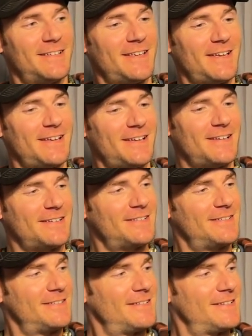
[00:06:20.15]
Yeah.
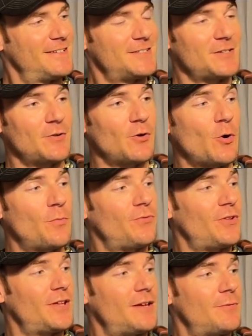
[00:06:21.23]
So
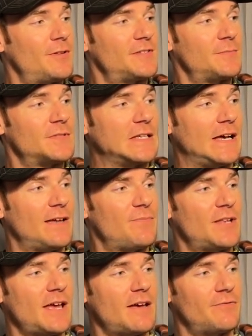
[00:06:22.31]
hopefully with some time
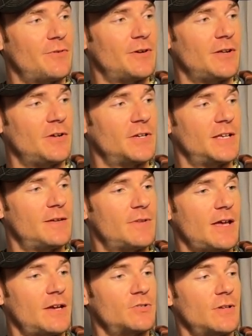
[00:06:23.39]
and effort, I'll get him to
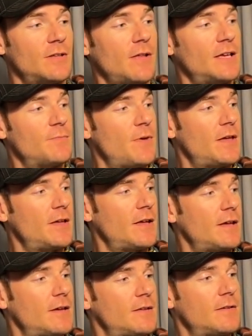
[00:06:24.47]
actually like me
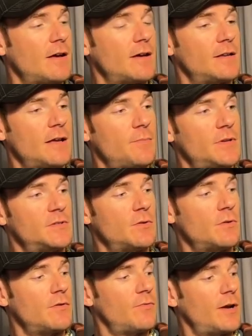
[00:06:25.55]
and uh, not be
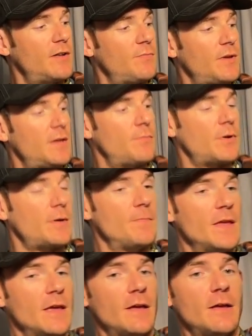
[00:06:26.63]
so afraid of me. But
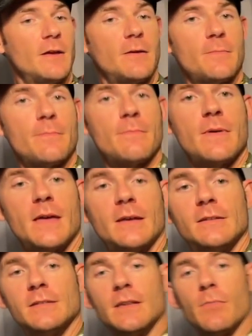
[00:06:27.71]
Man,
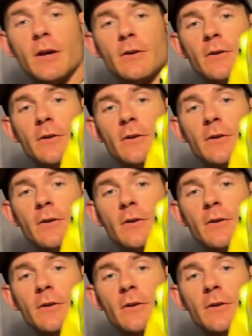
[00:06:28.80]
does he bite